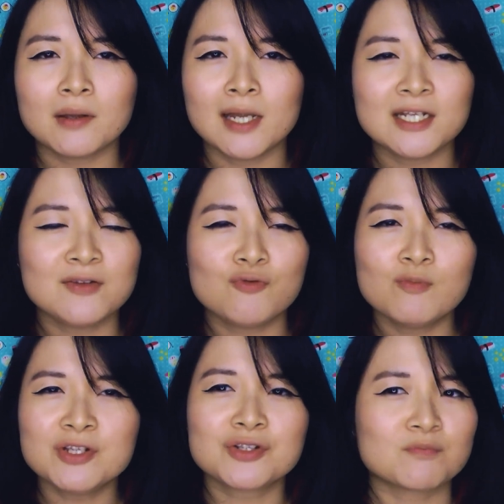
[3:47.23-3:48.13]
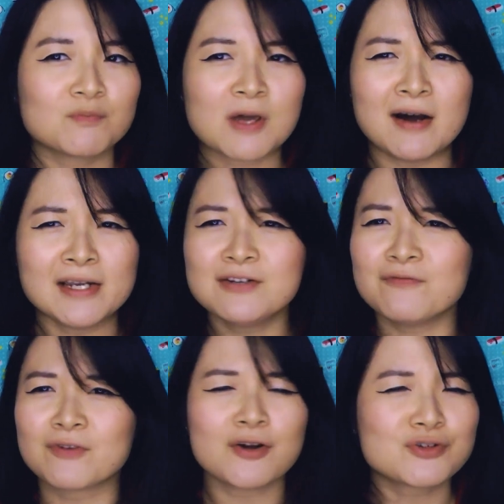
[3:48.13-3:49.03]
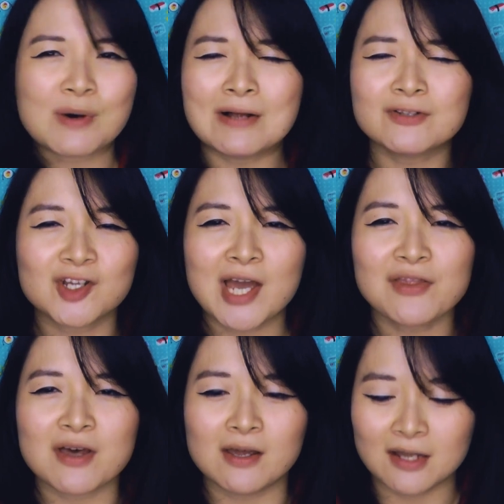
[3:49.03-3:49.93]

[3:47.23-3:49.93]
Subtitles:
And it almost kind of goes well together,